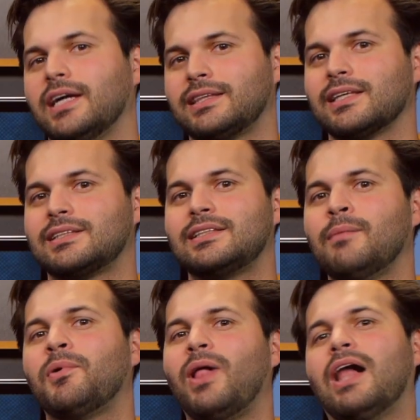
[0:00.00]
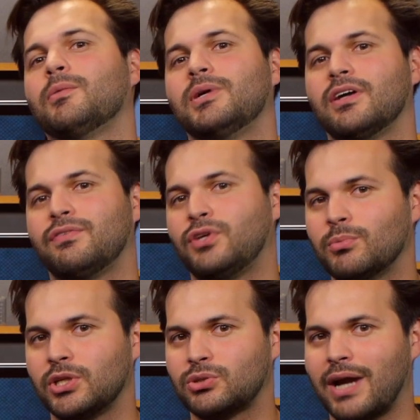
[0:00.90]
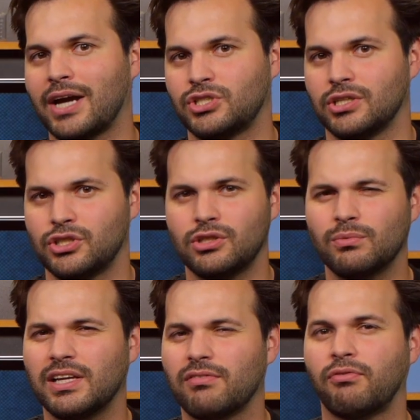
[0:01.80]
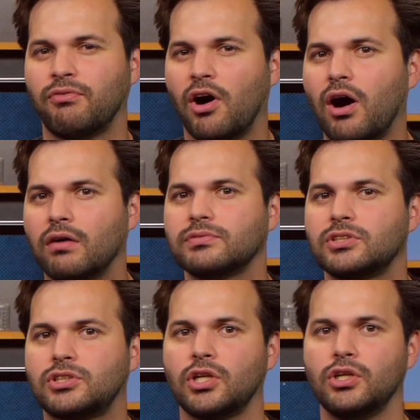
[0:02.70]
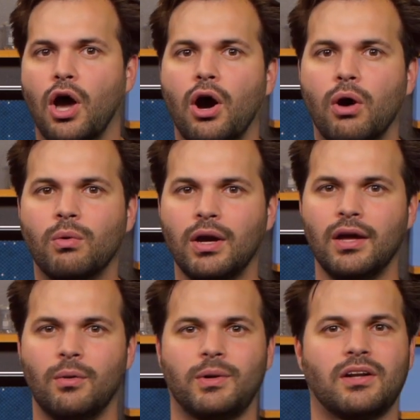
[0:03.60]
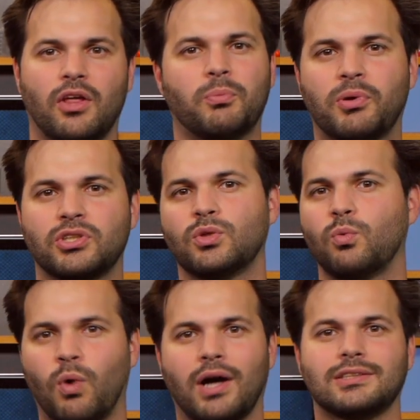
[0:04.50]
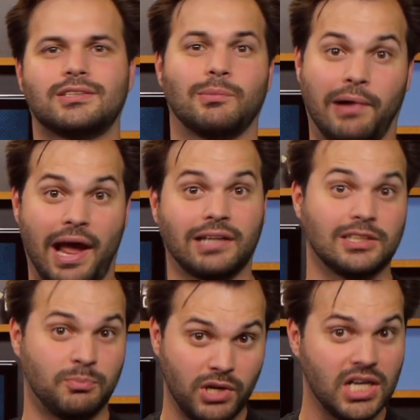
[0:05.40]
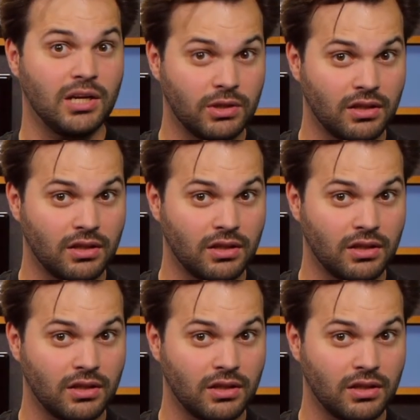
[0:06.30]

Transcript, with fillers: at this simple element of human attraction? Shouldn't we have evolved to know when another person wants to practice breeding with